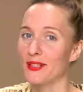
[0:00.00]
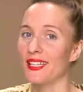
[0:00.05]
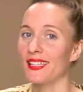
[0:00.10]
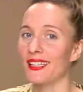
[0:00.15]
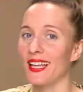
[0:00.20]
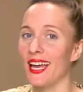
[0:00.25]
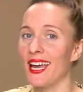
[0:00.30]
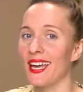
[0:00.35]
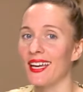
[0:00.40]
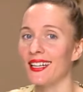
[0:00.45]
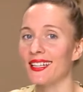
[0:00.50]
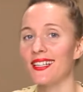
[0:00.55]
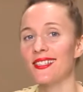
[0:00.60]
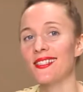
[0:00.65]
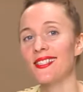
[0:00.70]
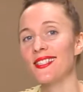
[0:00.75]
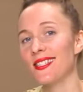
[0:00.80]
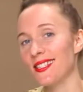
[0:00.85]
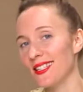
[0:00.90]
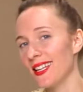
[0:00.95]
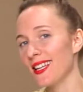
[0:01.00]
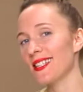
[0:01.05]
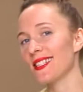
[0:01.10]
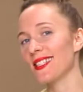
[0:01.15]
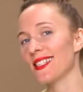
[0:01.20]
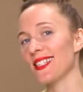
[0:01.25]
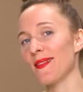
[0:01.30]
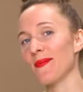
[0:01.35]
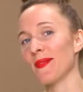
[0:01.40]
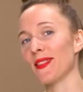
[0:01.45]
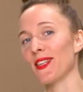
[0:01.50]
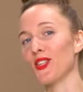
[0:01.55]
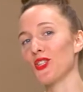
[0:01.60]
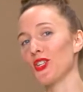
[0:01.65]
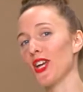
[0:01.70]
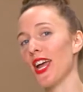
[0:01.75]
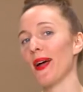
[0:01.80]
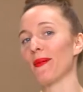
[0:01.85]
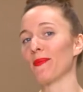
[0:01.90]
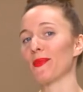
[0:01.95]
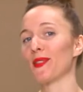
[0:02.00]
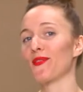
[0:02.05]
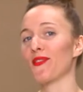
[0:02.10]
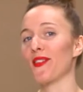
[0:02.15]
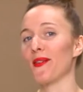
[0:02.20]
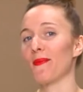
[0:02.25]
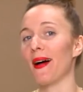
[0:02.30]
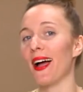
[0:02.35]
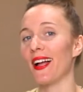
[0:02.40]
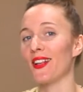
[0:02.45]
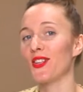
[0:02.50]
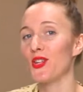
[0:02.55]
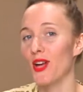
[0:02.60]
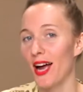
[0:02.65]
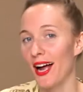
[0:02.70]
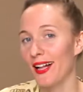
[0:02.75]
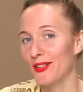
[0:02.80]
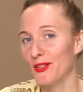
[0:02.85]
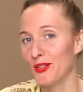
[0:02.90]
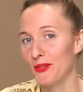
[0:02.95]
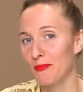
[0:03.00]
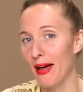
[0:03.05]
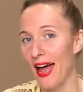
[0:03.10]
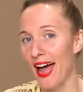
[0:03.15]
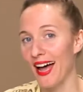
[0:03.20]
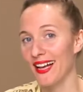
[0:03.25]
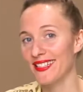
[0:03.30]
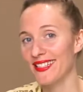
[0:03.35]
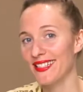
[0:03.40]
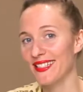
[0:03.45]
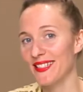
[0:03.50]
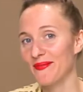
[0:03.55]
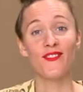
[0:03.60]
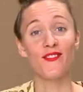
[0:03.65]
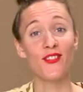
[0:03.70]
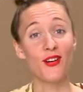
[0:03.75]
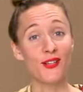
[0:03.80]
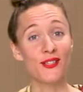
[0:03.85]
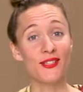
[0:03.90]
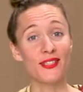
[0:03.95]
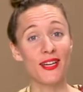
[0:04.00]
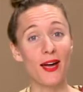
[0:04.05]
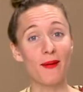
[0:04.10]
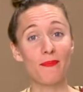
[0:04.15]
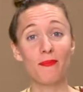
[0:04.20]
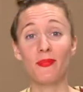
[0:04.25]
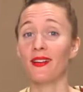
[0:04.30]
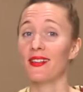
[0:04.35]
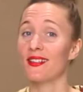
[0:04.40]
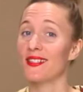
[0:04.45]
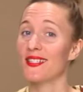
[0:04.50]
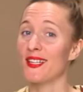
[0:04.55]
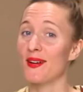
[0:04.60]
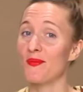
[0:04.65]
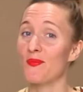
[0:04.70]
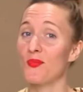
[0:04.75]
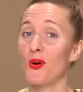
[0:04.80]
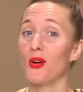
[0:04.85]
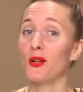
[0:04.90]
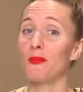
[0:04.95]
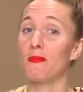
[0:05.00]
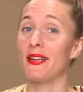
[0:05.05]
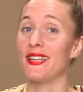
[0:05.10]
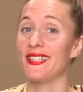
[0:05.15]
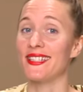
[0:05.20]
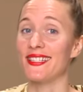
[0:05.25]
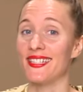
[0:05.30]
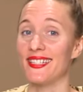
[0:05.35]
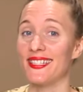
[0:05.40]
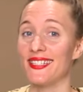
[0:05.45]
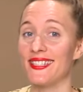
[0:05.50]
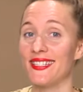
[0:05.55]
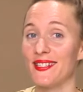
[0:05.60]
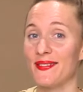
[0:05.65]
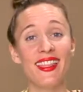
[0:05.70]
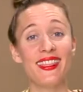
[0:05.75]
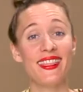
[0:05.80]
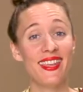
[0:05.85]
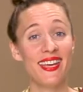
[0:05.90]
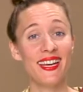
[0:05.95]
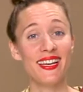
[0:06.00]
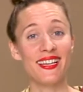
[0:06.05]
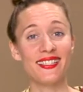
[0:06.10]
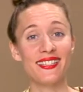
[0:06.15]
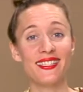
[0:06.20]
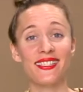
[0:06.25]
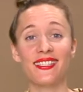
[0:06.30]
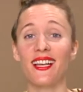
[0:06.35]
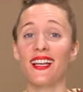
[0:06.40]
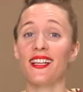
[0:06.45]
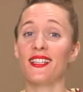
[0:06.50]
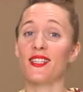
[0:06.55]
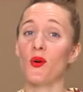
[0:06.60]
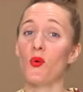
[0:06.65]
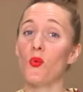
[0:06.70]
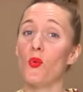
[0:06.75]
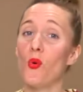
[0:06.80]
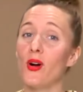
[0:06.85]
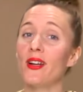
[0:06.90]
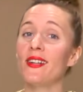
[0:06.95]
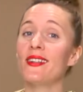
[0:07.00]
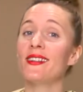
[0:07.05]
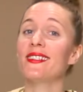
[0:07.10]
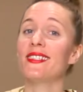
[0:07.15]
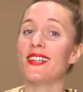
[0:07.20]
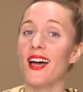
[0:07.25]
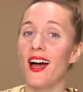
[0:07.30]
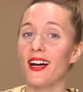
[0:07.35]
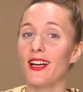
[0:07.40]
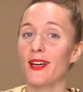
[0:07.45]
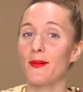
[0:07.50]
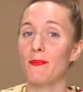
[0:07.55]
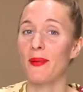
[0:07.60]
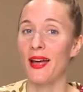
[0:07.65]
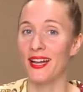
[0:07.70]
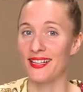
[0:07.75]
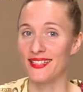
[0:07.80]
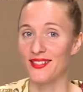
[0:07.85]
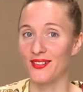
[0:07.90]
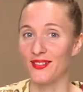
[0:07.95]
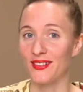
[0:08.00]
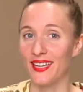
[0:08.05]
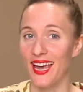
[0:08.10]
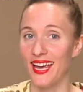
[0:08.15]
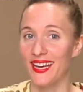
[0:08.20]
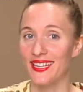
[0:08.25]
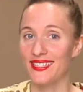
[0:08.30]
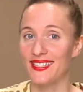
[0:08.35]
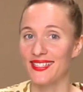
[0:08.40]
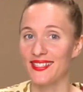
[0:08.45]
lane and see some of the gems from my childhood past. First up, some wood pieces. This is a wooden duck pencil case.